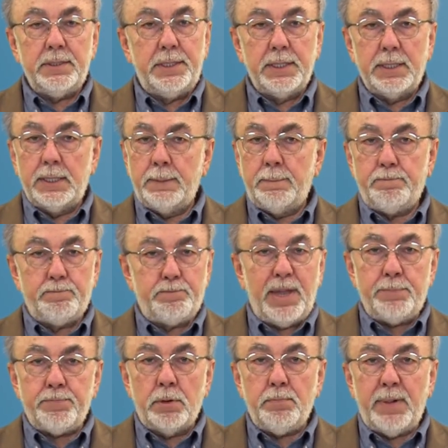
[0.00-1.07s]
The
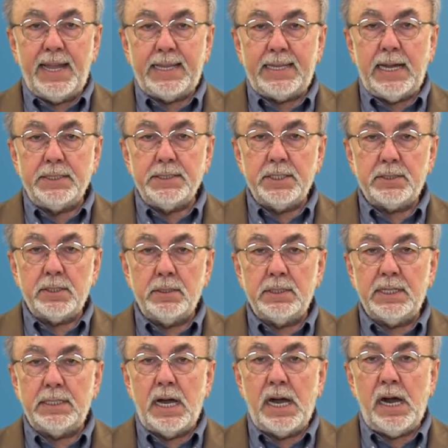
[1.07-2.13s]
paper by
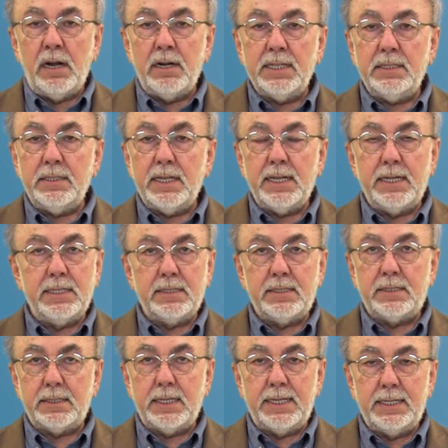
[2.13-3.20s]
Gunderson and Holling
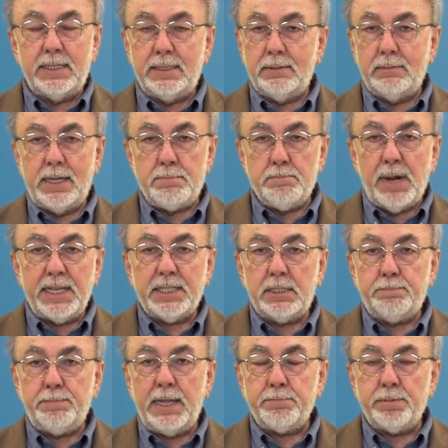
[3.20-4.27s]
is a, a
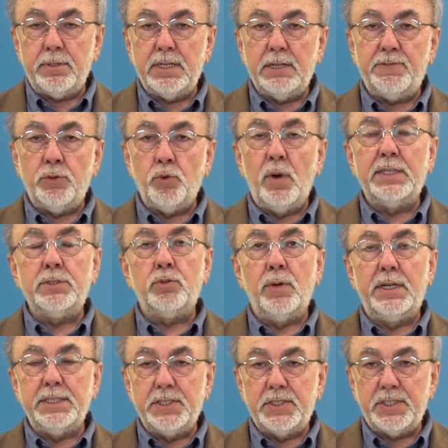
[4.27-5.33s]
must paper if you want
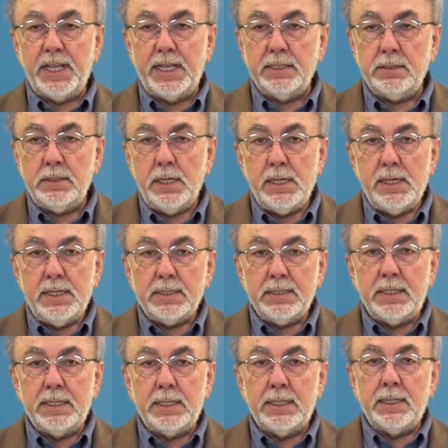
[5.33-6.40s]
to understand
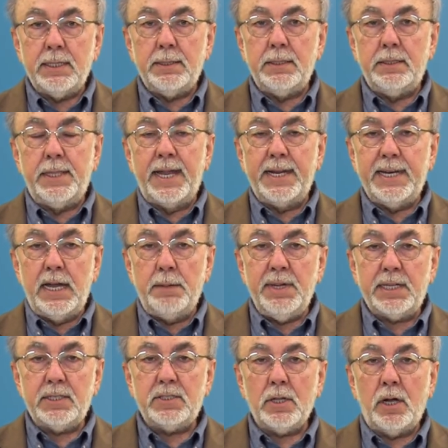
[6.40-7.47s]
the
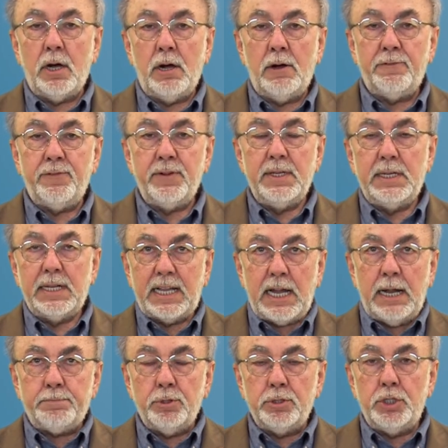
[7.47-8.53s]
dynamics of
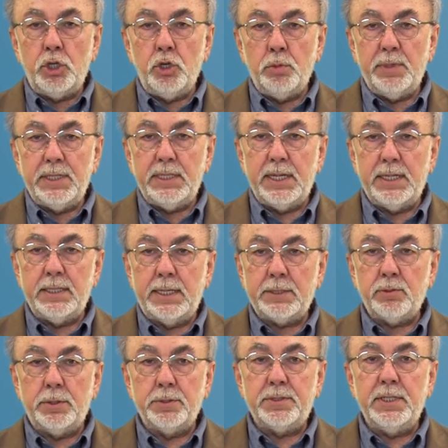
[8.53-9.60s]
coupled human and
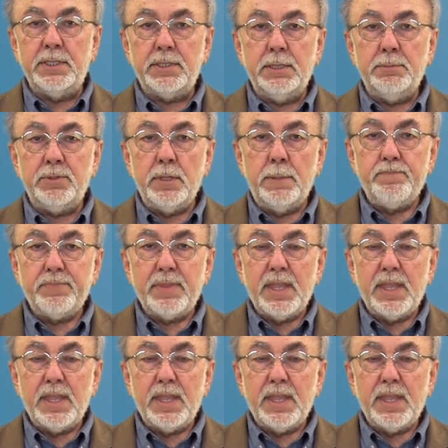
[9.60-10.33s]
natural systems.